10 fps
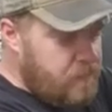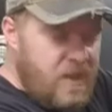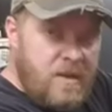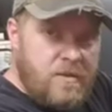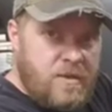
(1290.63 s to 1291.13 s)

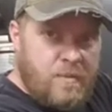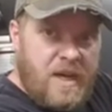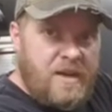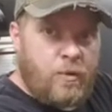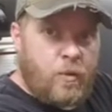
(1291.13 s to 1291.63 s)
some
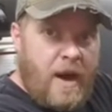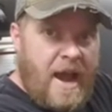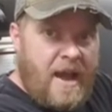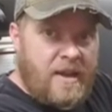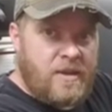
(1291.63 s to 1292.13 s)
kind of
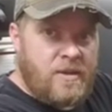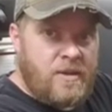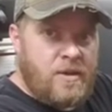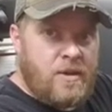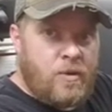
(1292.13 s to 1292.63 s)
rack
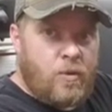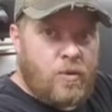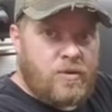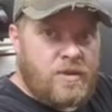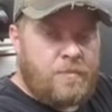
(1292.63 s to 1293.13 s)

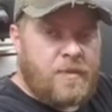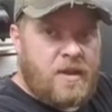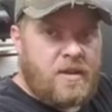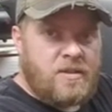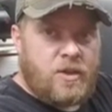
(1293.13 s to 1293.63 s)
or
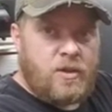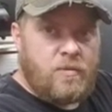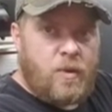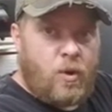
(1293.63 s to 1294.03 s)
something to